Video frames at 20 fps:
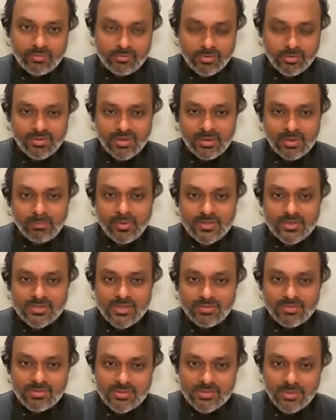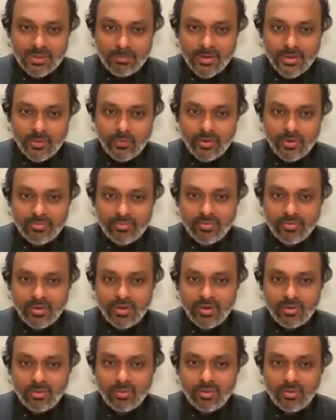So if the number is divisible by
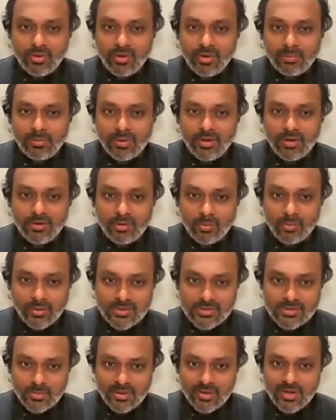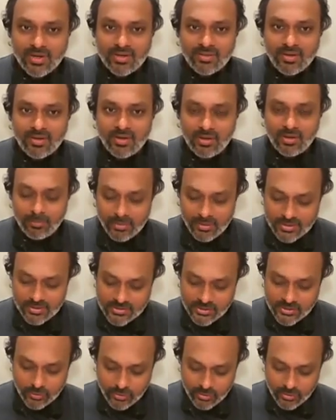25, don't double it twice, but rather it will be
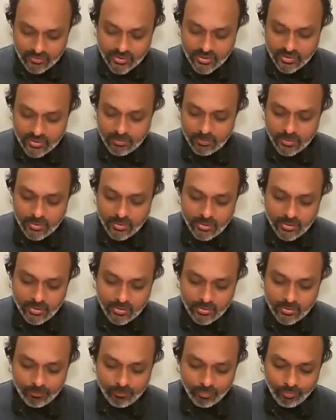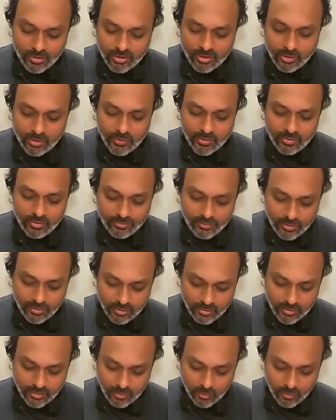easy to divide it by
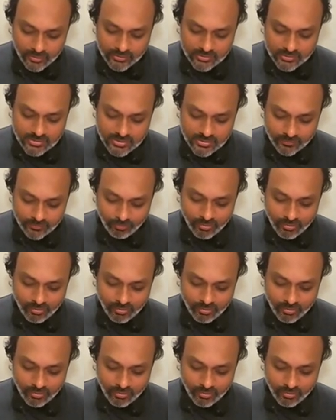25 once.